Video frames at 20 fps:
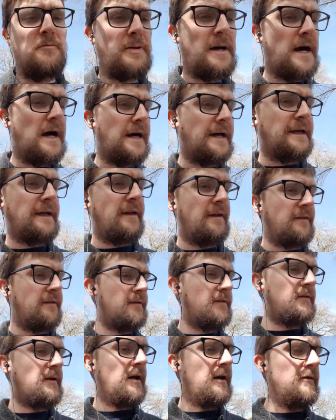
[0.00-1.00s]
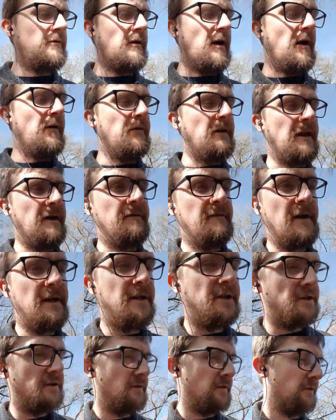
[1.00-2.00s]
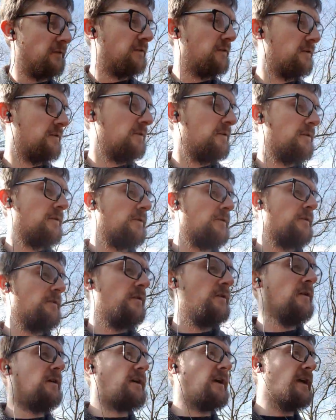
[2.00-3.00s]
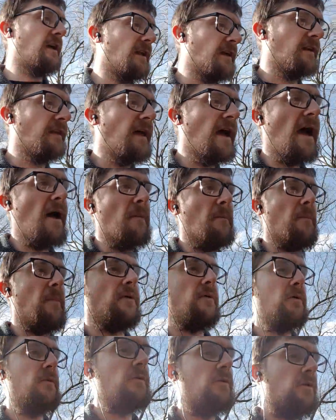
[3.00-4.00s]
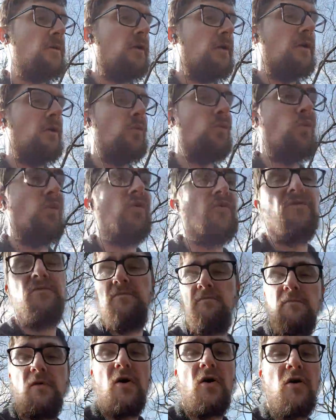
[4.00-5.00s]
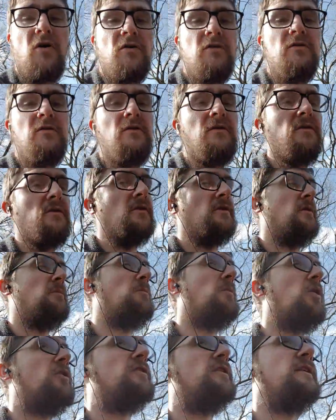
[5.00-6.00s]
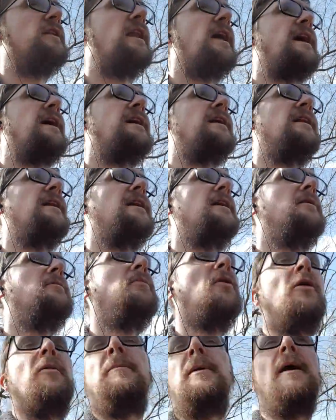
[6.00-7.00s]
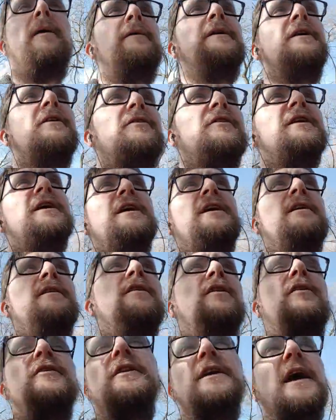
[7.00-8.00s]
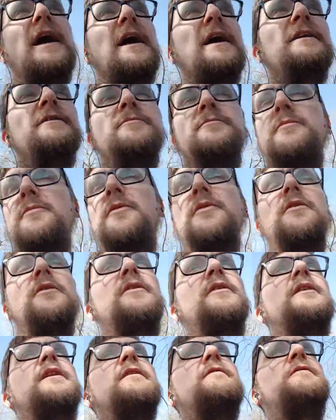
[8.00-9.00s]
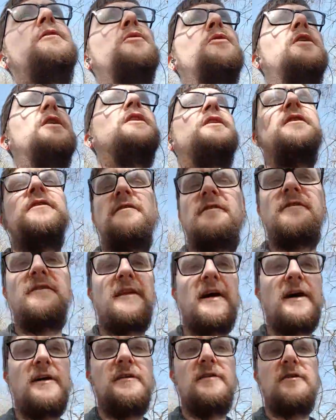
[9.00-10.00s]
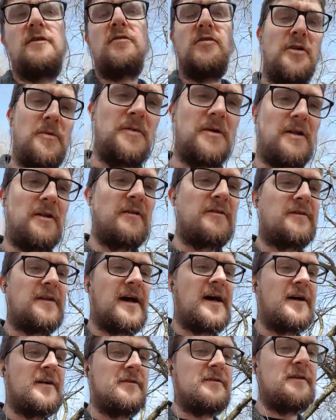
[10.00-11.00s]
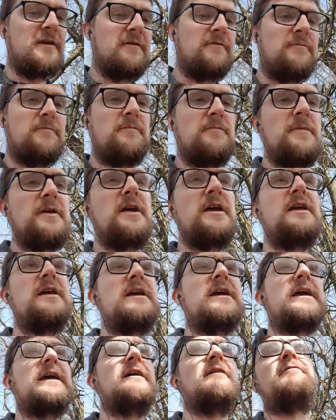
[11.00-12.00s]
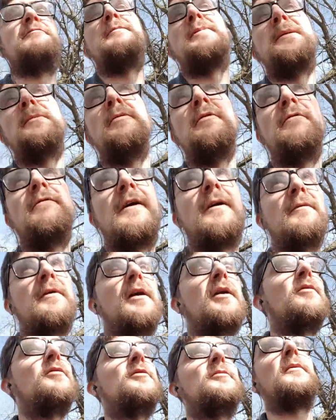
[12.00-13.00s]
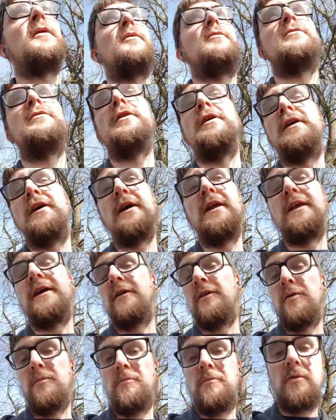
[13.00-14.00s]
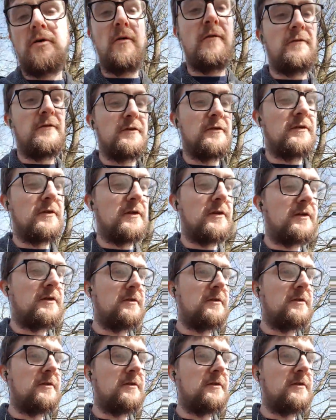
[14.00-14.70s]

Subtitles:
parties, rival adventurers. Killing them would more than likely put a bounty on your head, give you a criminal status if people found out about you killing them, obviously.